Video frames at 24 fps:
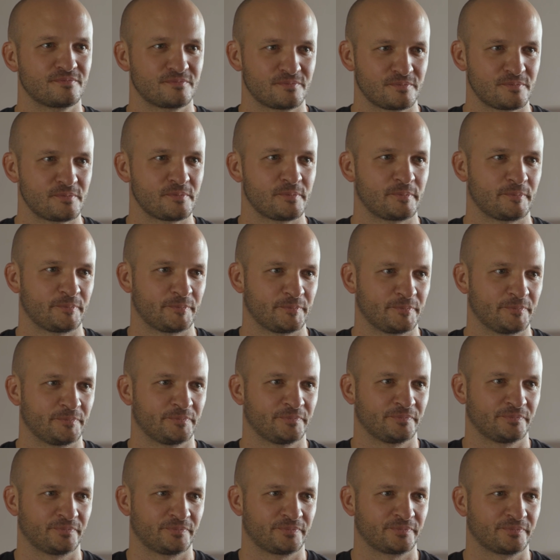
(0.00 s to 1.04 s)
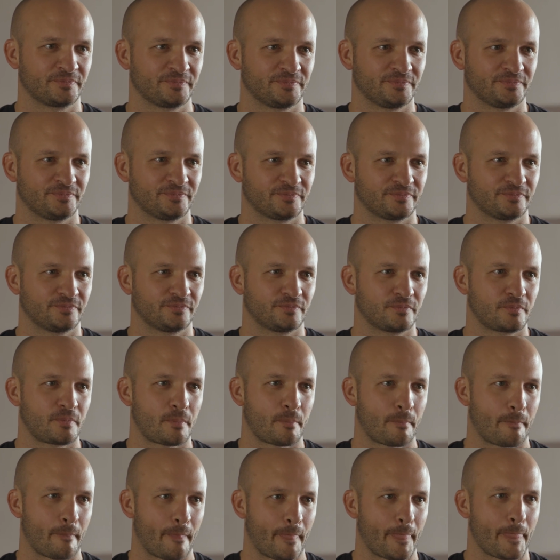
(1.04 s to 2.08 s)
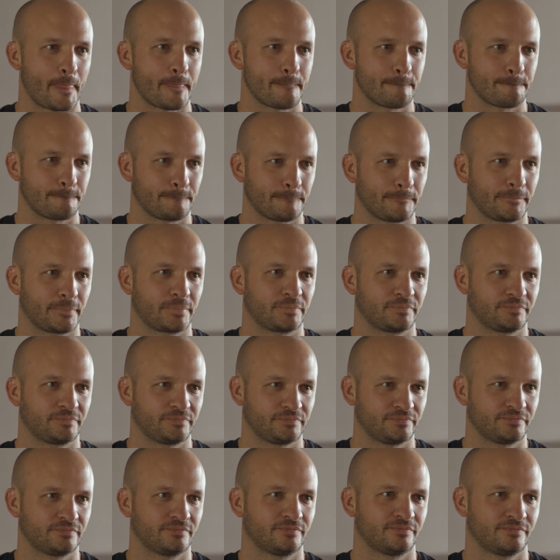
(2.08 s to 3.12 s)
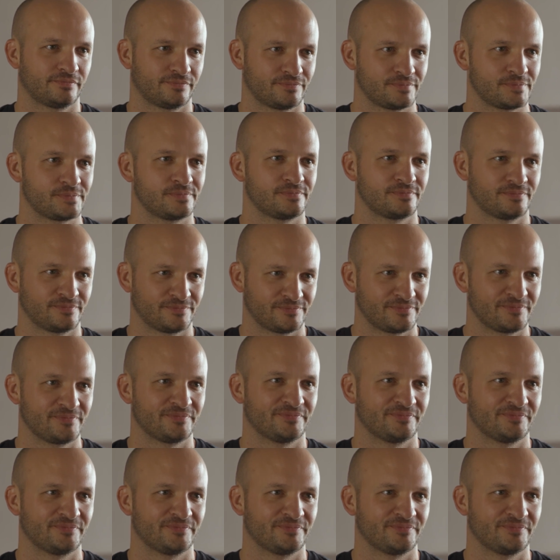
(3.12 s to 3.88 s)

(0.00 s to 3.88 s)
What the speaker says: You know, you think, well, I like the seats and the car is fast, but you really think